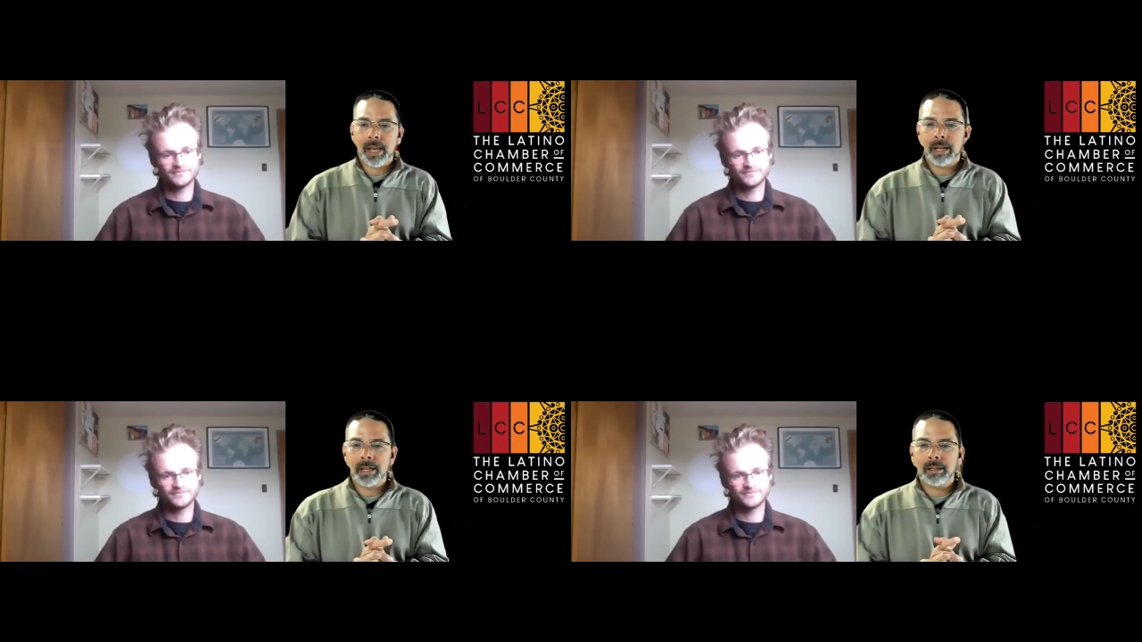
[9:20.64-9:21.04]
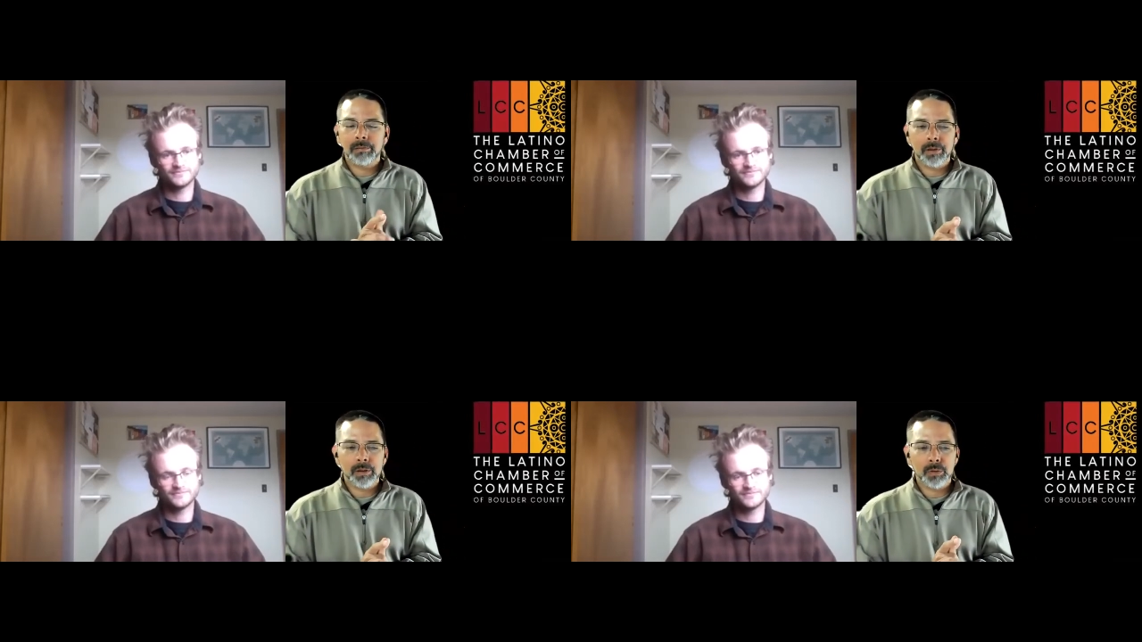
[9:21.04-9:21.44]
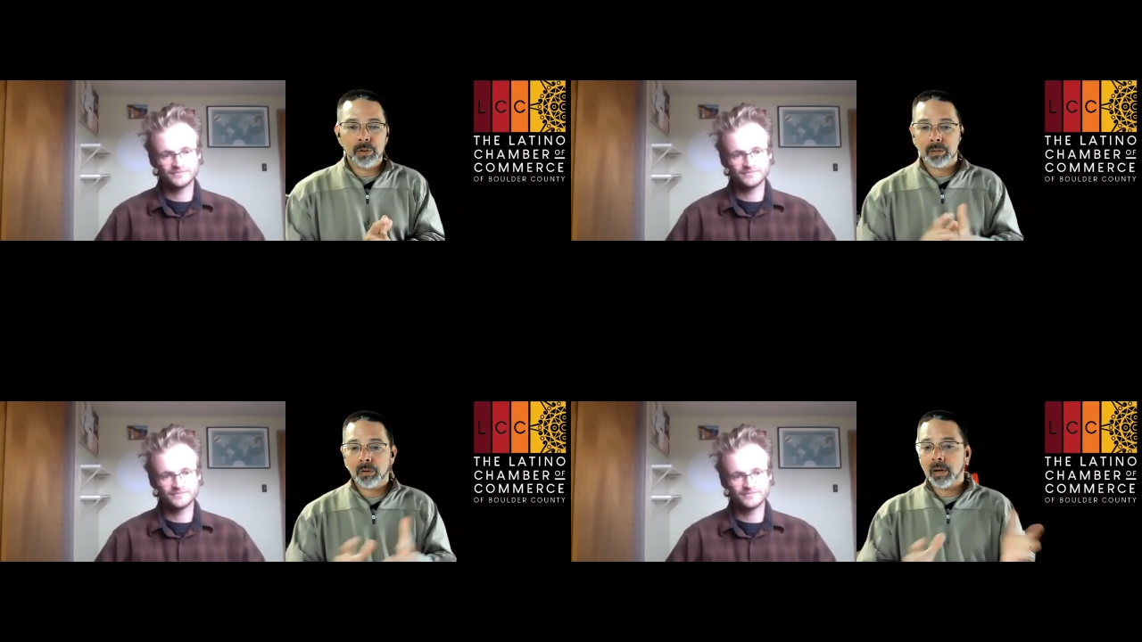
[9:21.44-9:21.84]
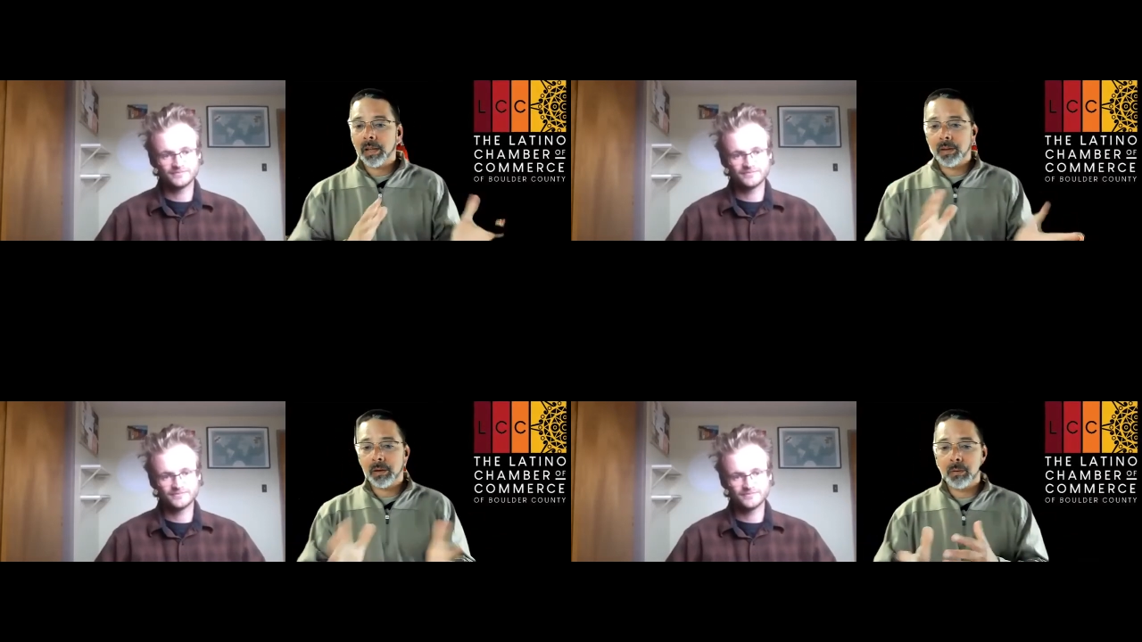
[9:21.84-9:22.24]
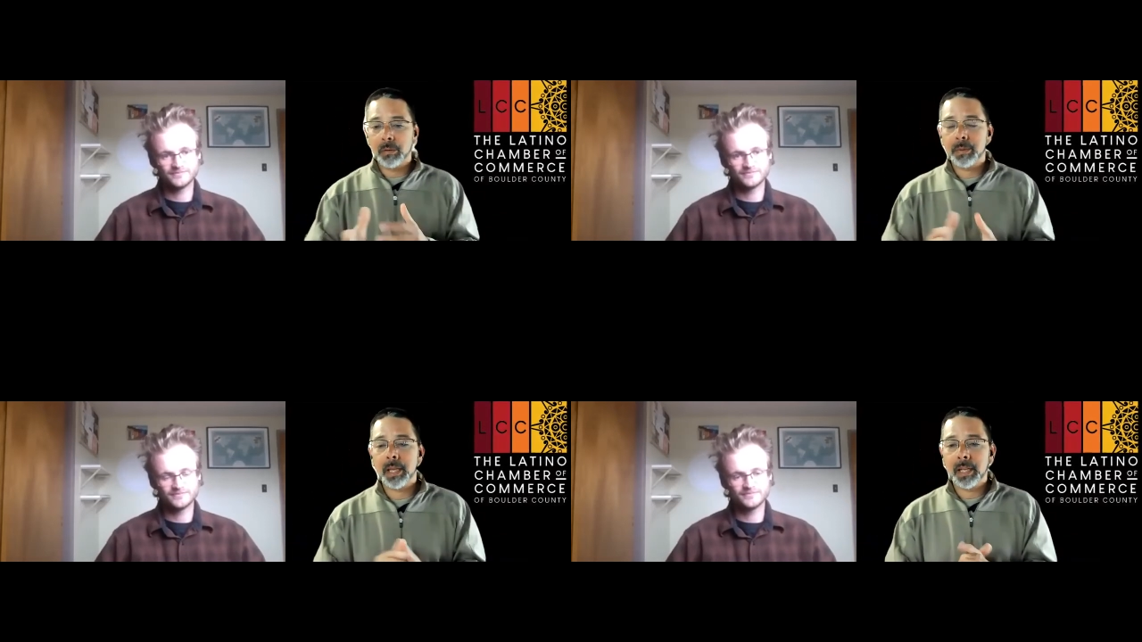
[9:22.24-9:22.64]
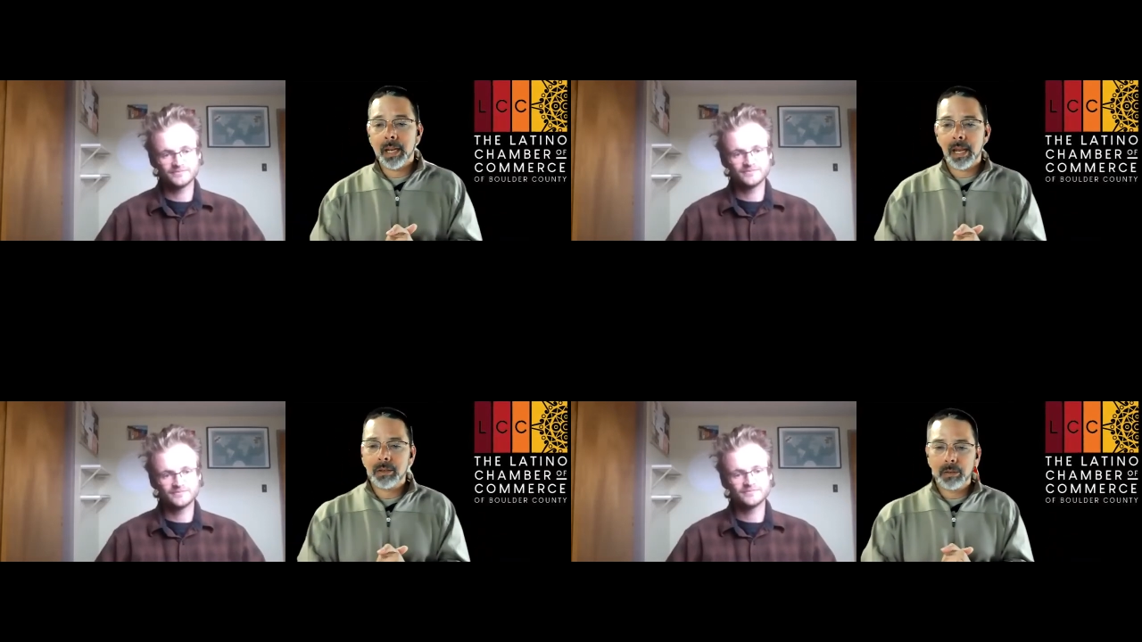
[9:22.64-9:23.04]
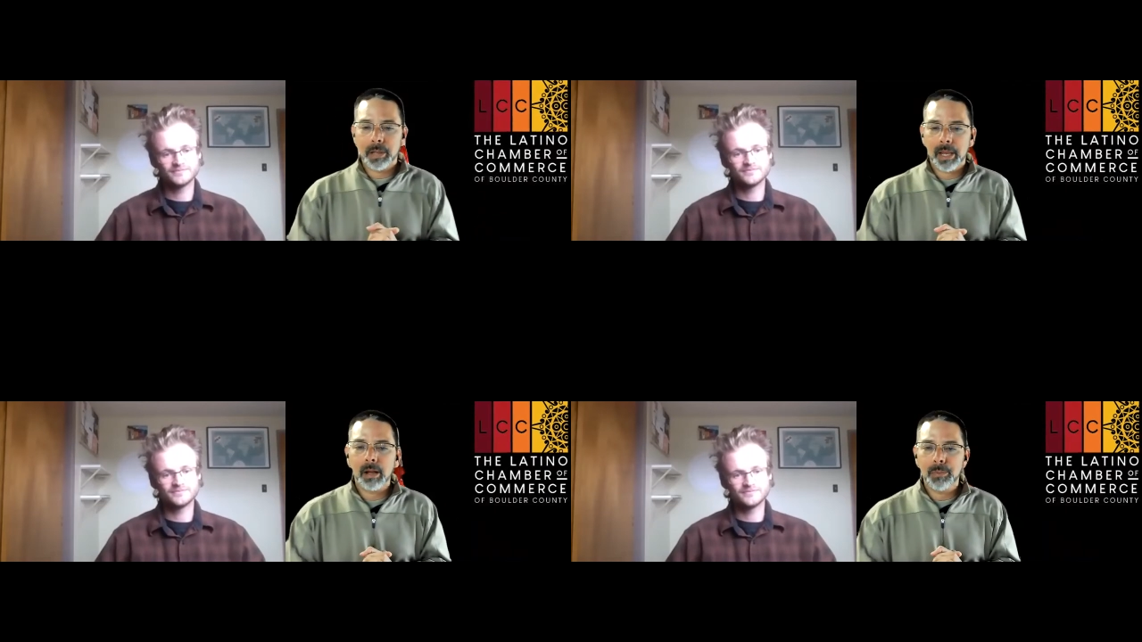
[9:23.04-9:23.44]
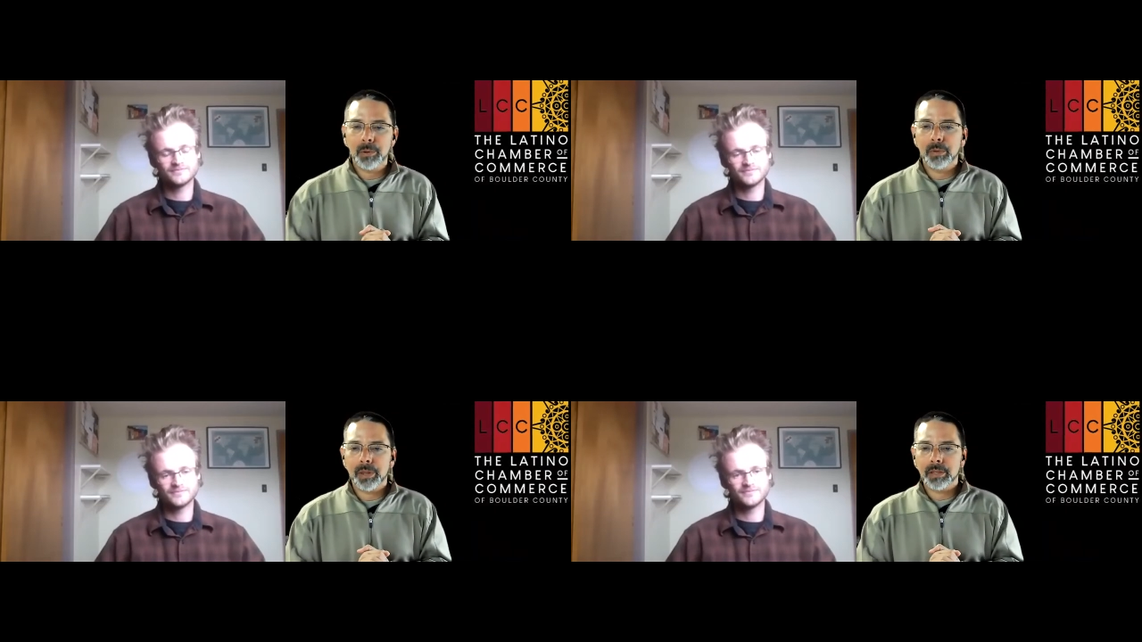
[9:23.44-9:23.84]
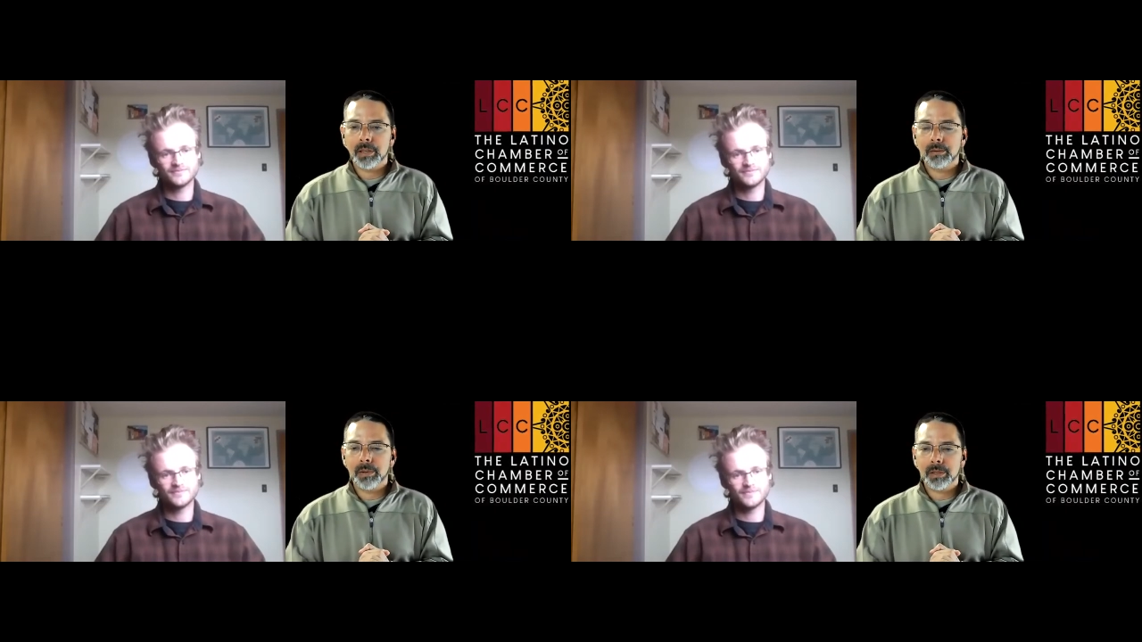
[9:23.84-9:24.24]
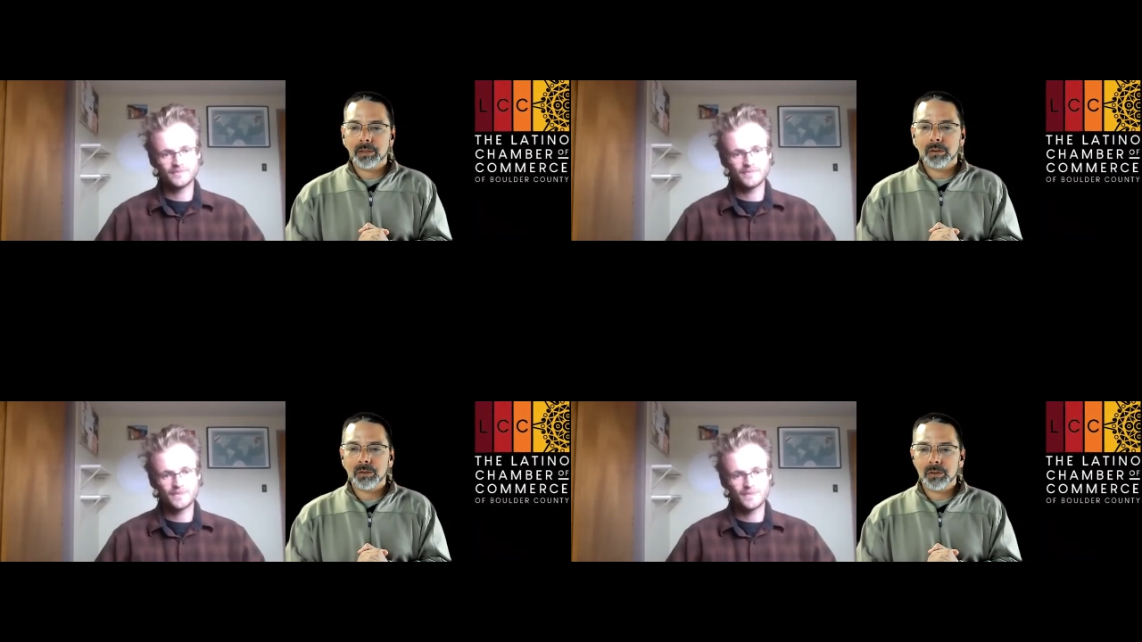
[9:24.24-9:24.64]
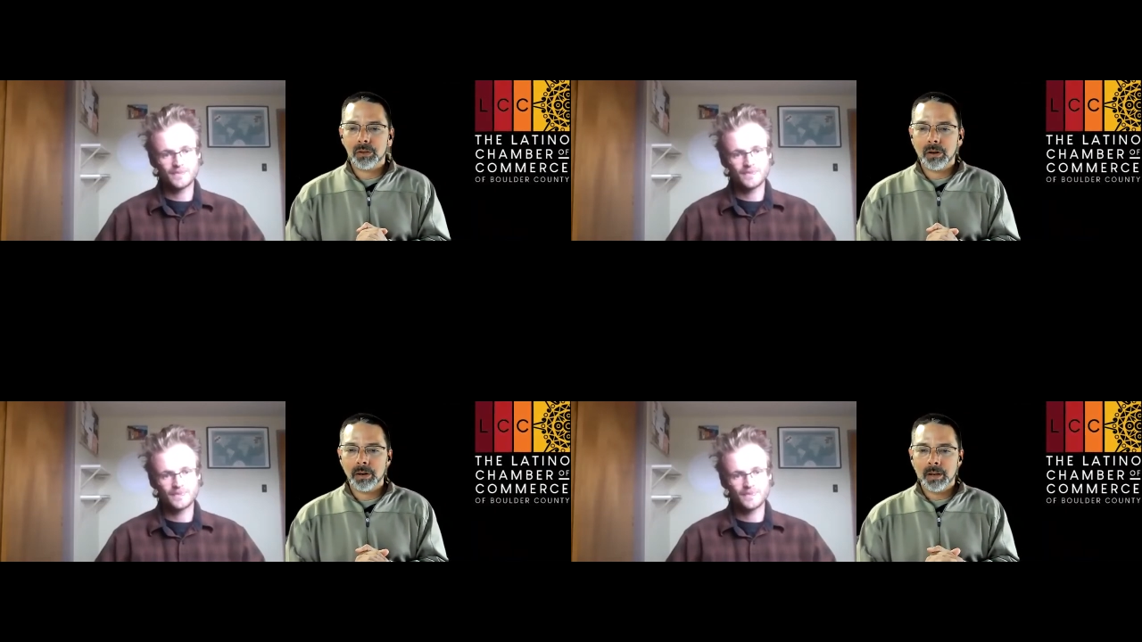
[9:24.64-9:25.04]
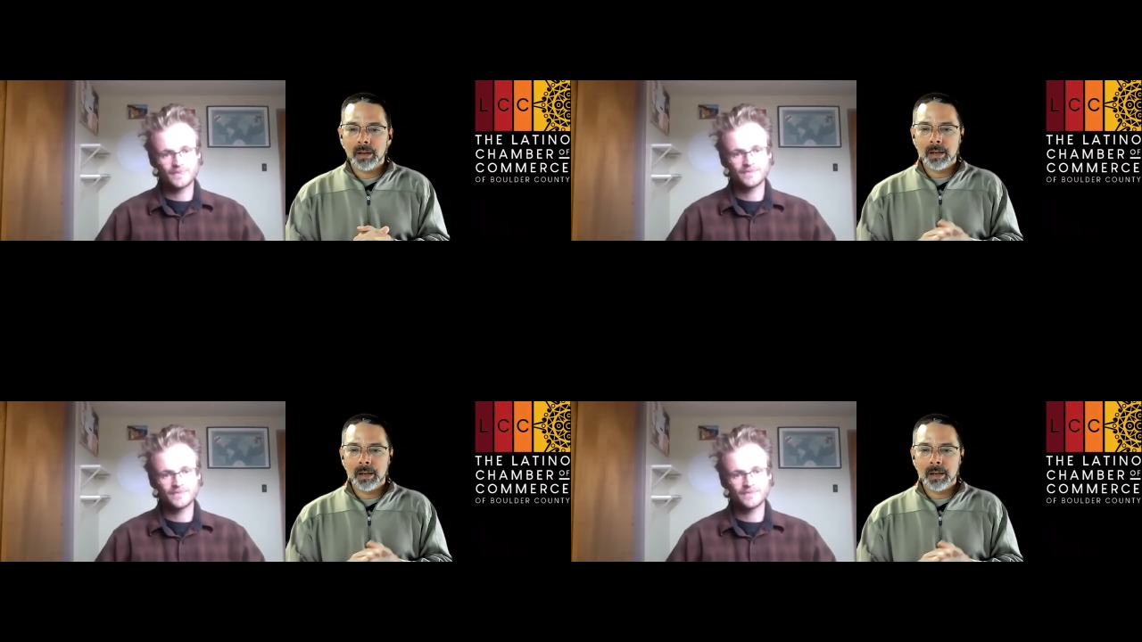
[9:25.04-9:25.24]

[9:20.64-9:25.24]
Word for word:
Speaker 1: and individuals or other groups that can actually help you with this with this concern.